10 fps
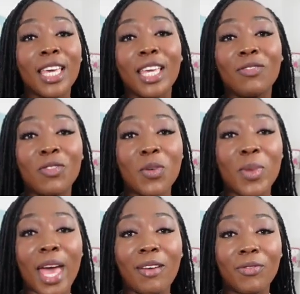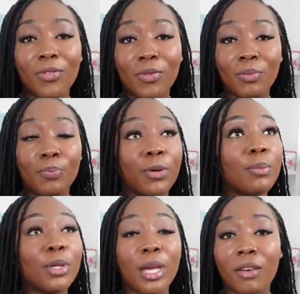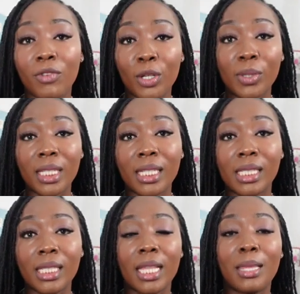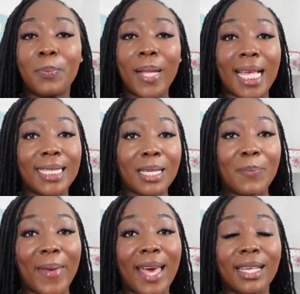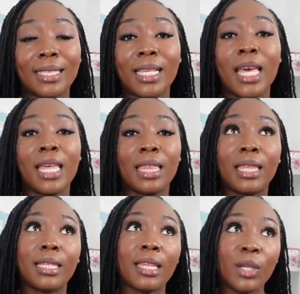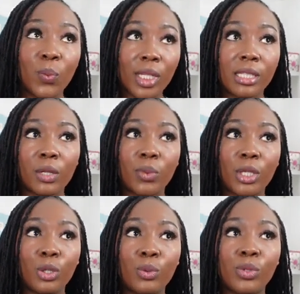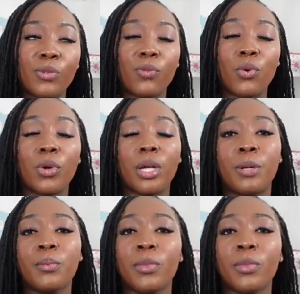If you may have, probably have noticed the plastic bags, the thin ones that we use for